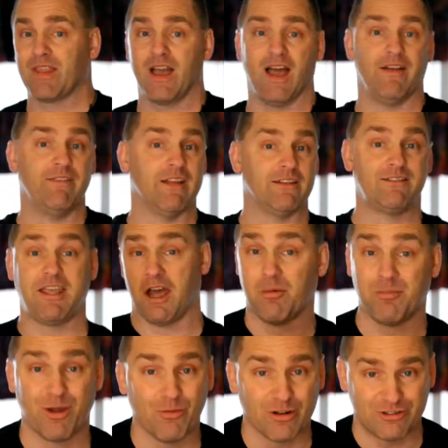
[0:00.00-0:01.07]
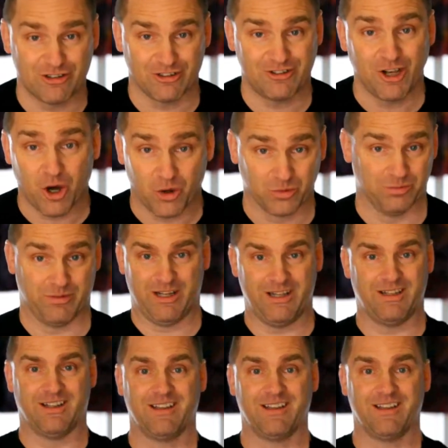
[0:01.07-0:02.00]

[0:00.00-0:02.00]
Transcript: And then tell me what you told me.